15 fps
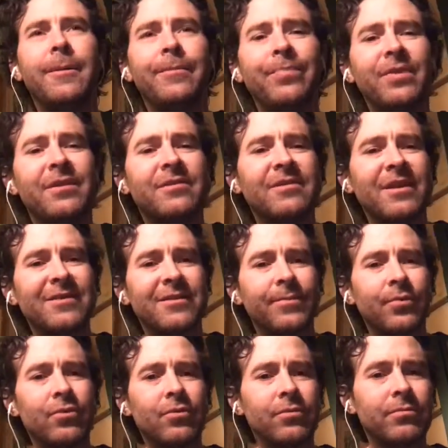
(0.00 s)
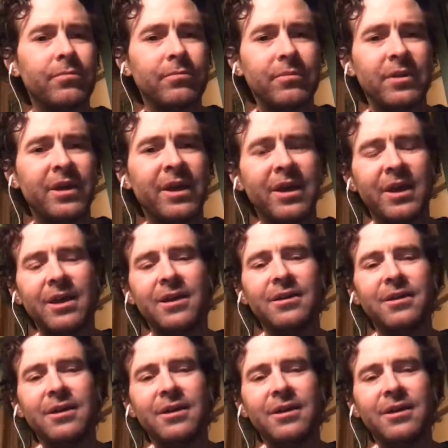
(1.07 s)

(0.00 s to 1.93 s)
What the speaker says: accessible and